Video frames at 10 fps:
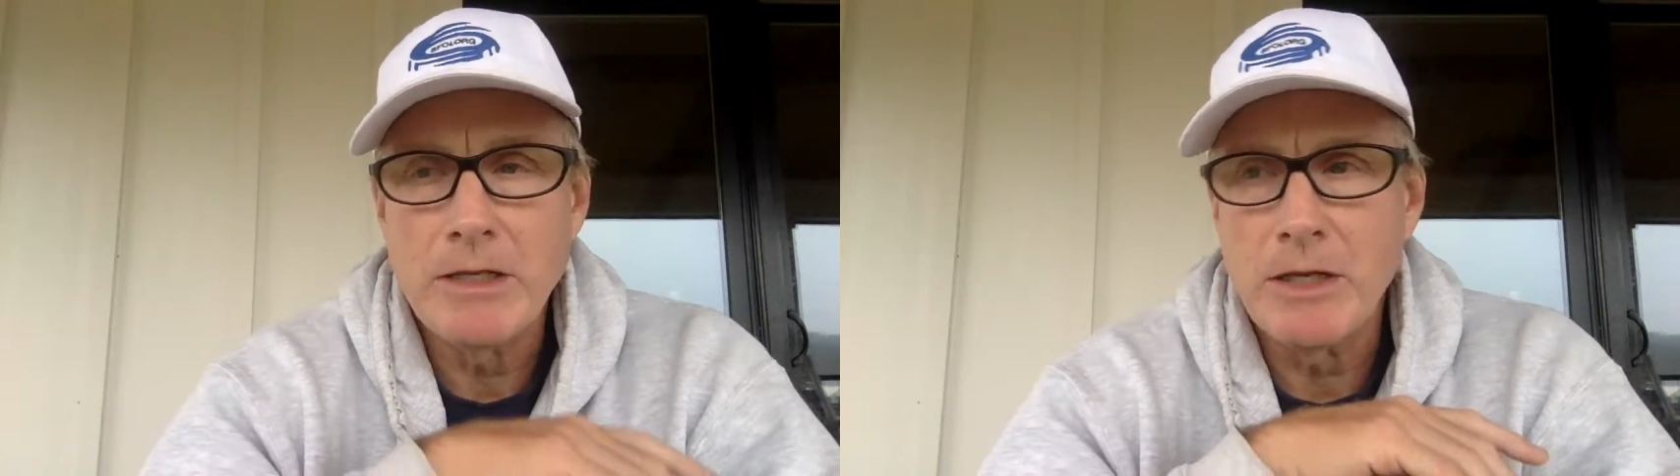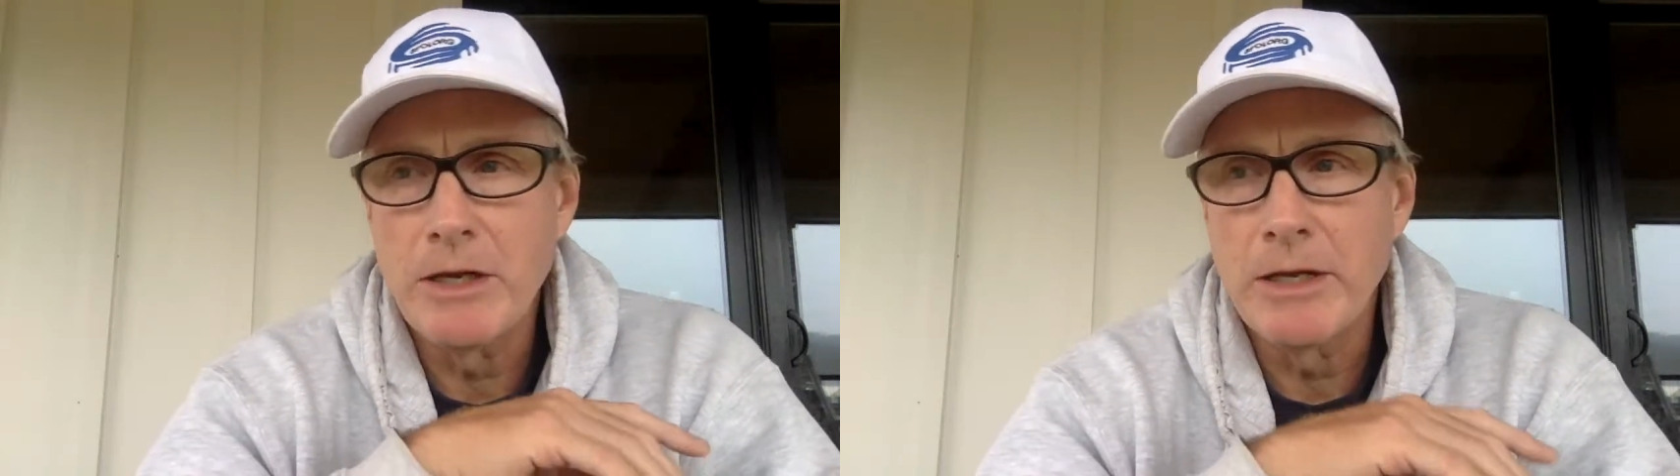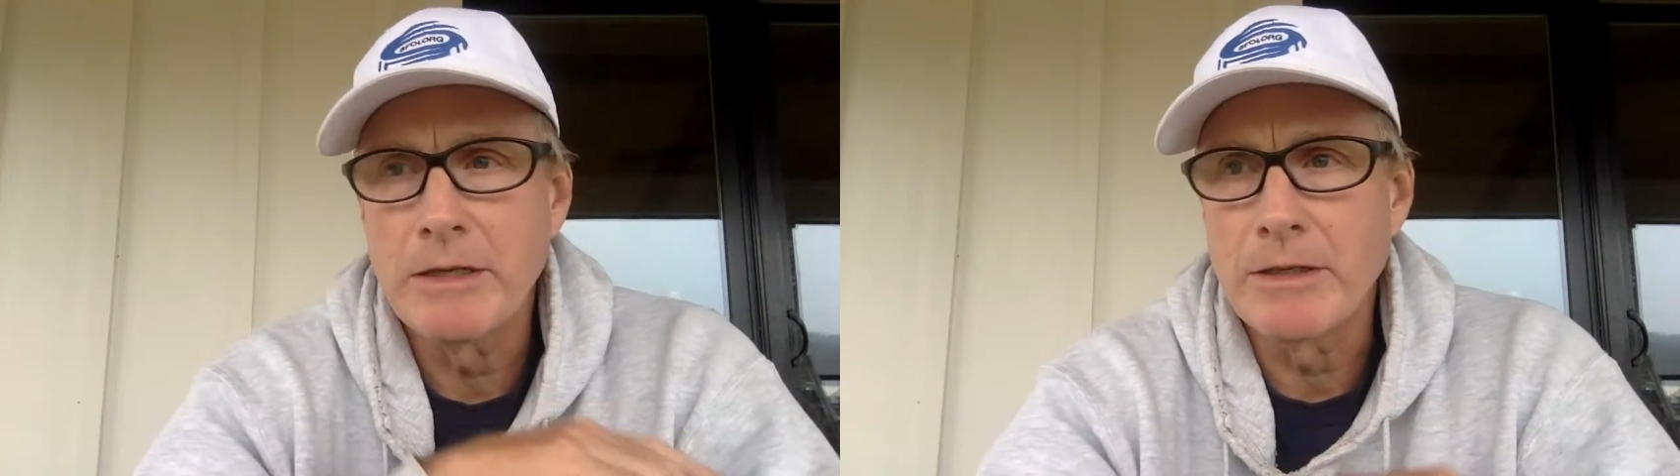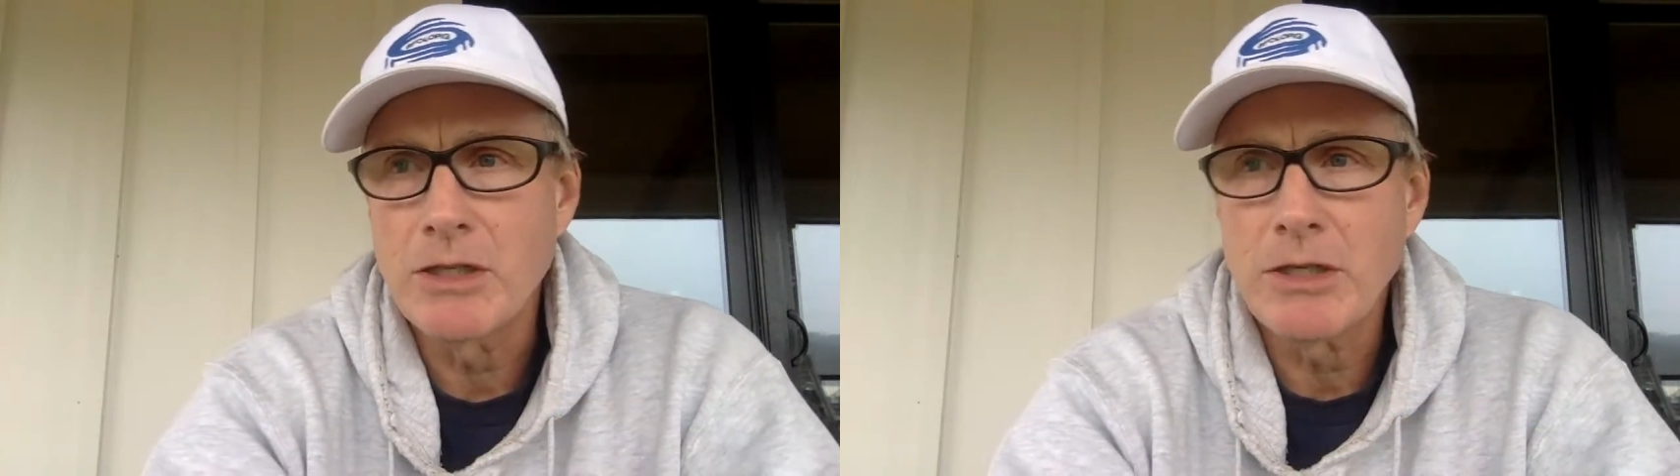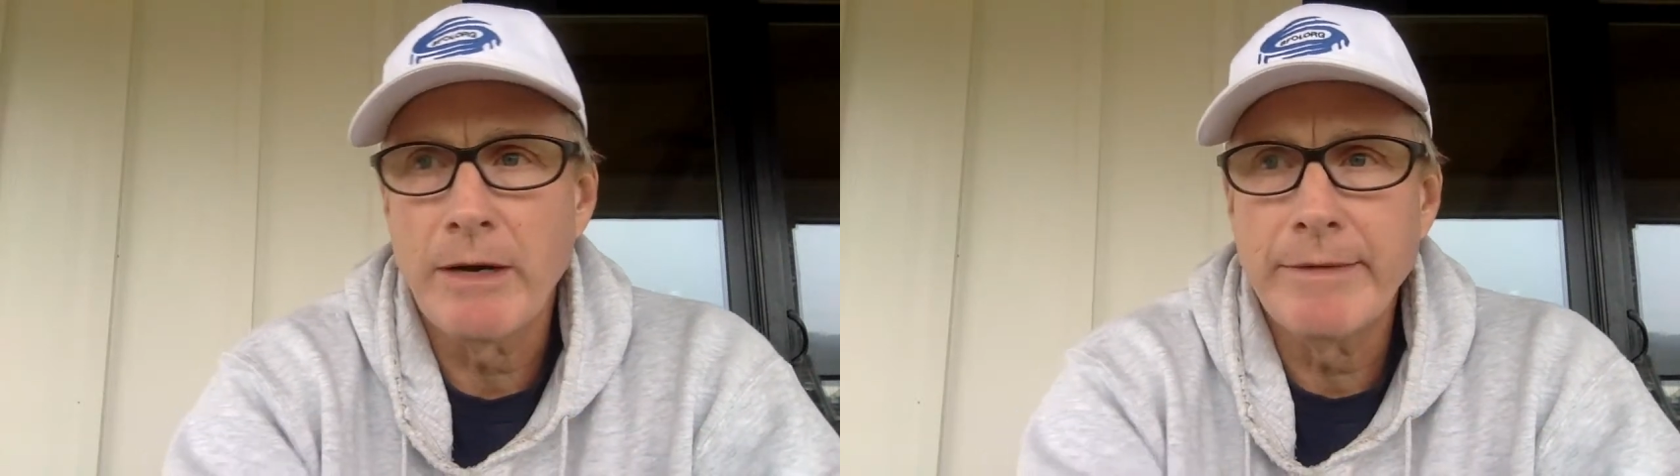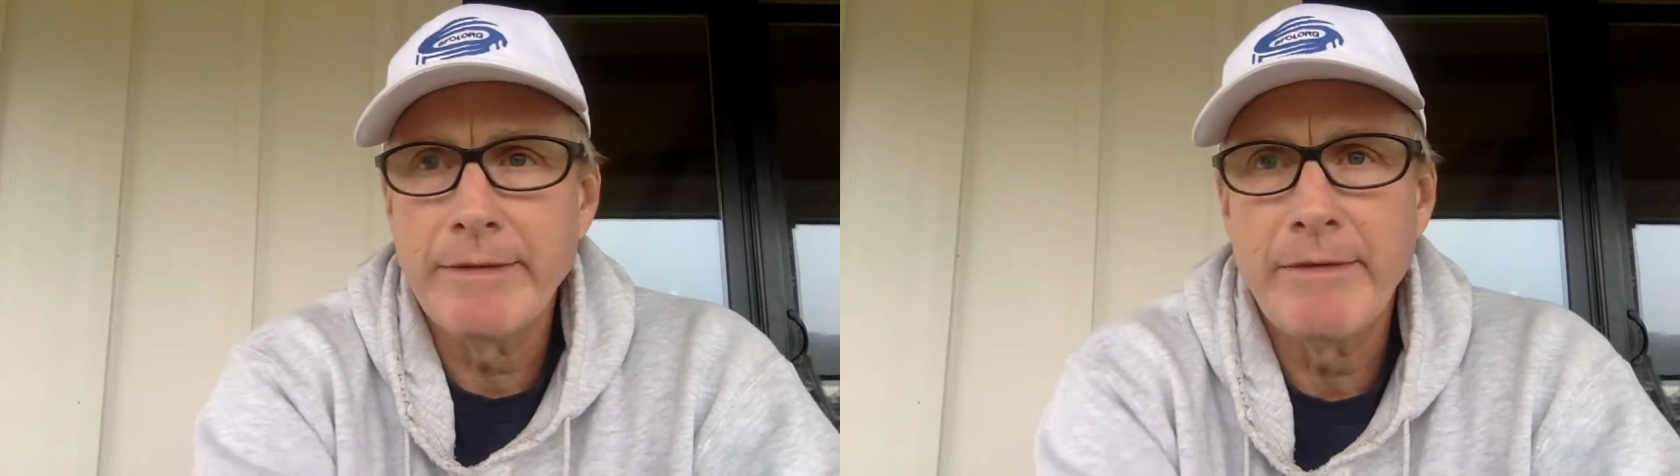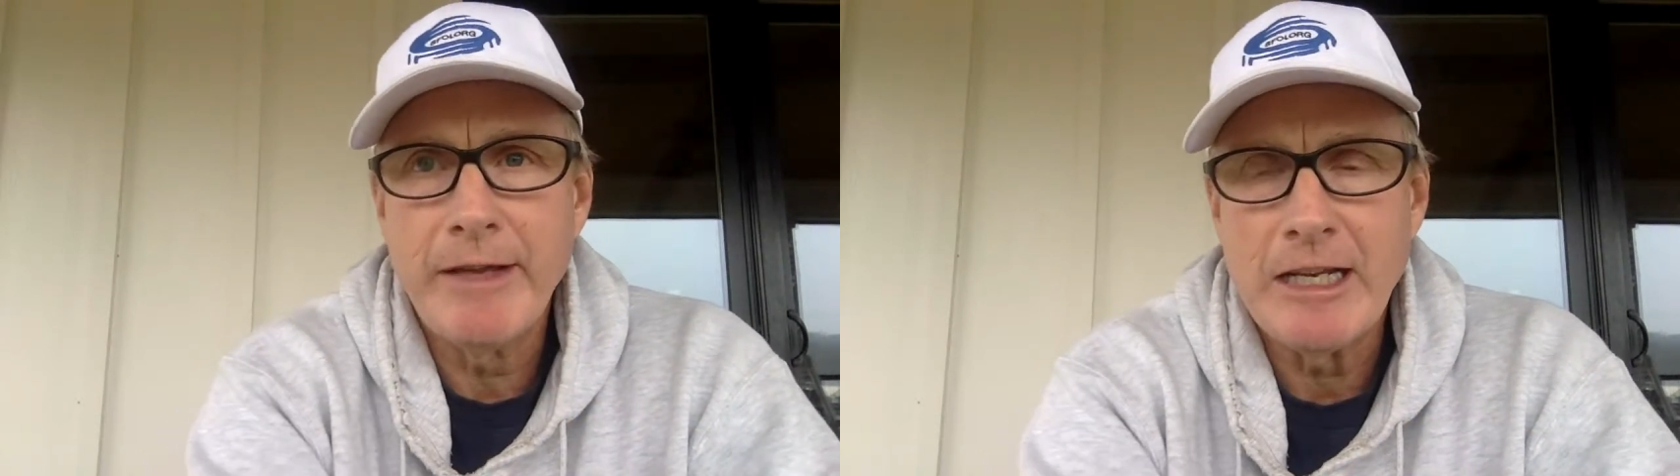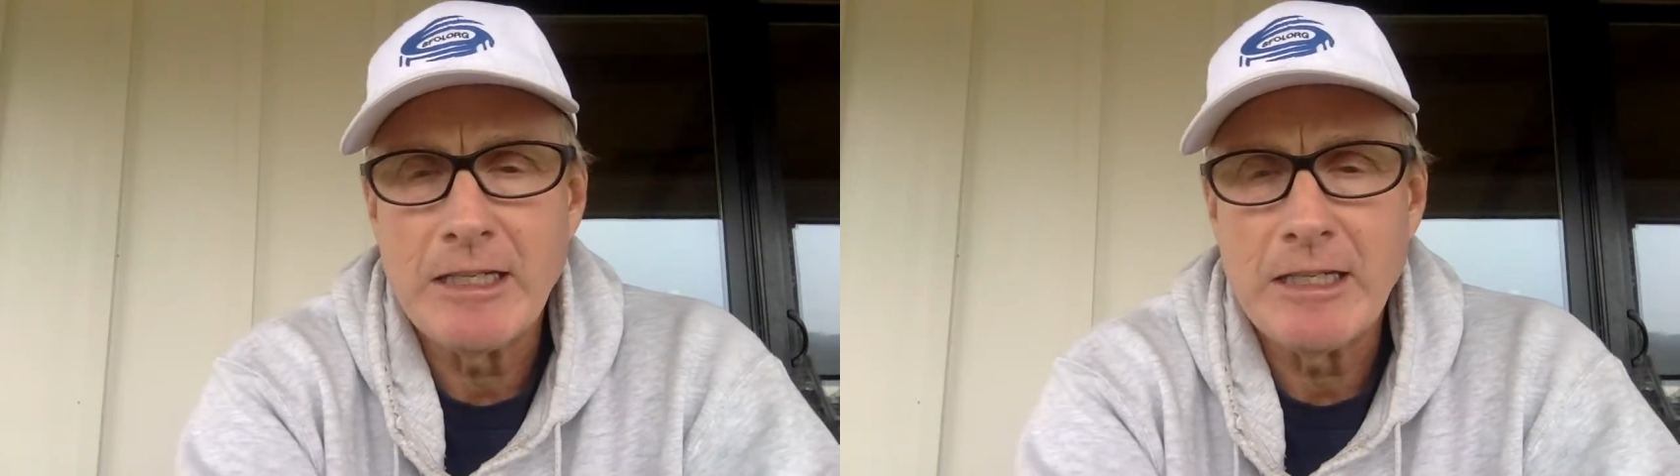It's a good conservative event.